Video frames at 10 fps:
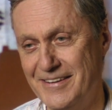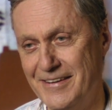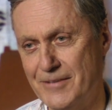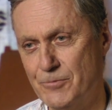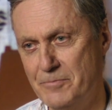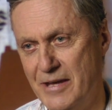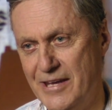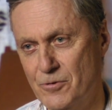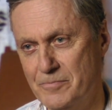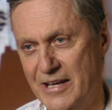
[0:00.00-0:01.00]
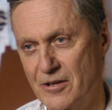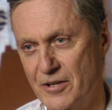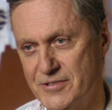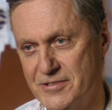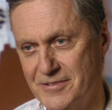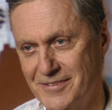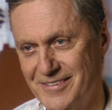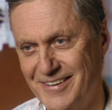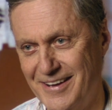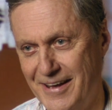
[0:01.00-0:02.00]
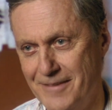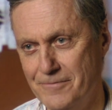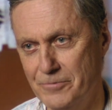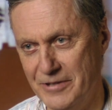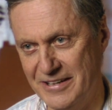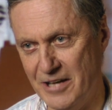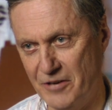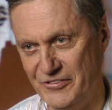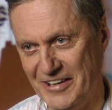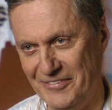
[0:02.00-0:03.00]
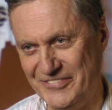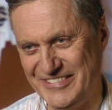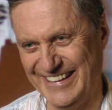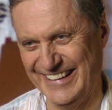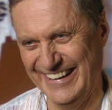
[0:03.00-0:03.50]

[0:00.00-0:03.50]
that we may or may not have within ourselves.